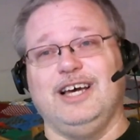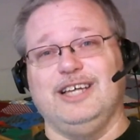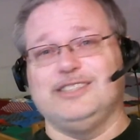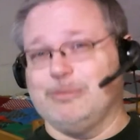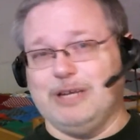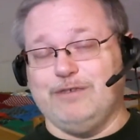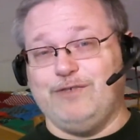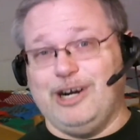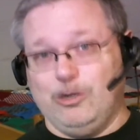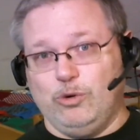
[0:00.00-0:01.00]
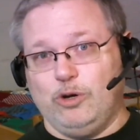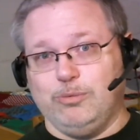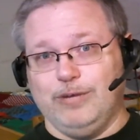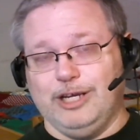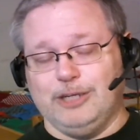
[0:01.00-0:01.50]
Some kind of firewall
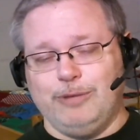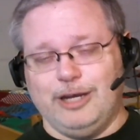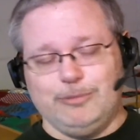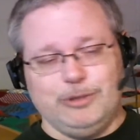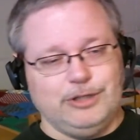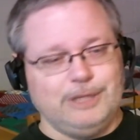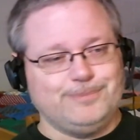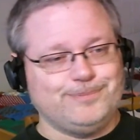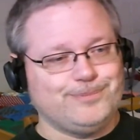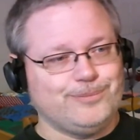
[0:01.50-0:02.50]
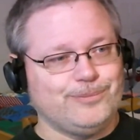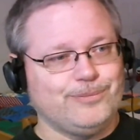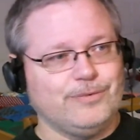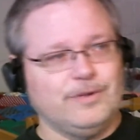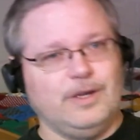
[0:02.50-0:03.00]
incompatibility.
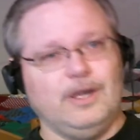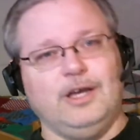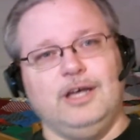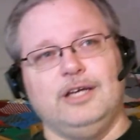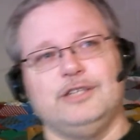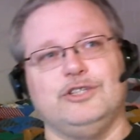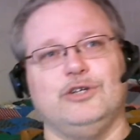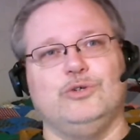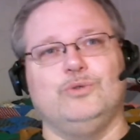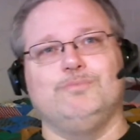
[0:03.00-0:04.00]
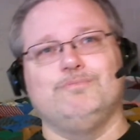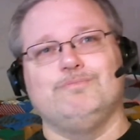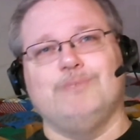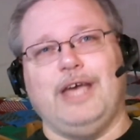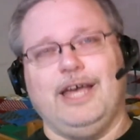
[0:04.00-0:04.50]
So,
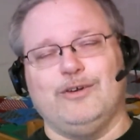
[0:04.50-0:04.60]
and of